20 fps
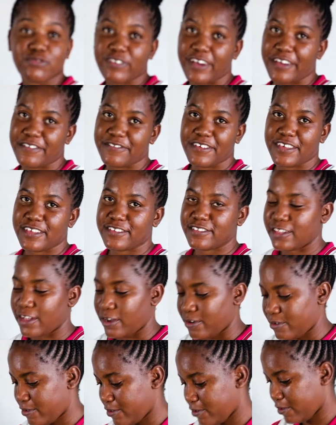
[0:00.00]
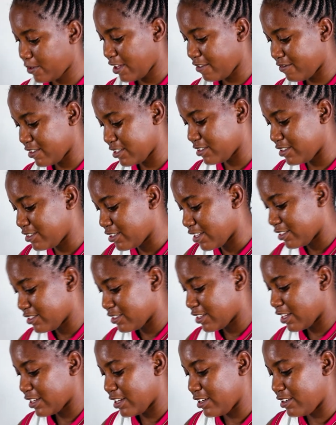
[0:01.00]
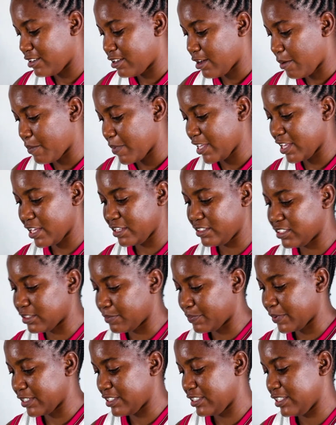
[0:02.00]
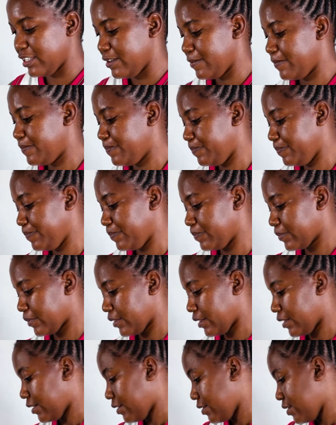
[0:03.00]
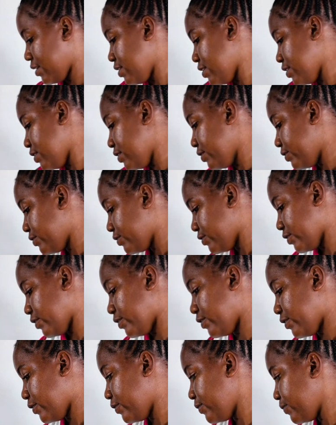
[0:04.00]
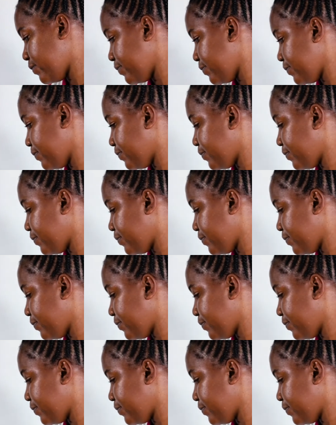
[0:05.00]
to 5 years now, ever since I started making chapati. So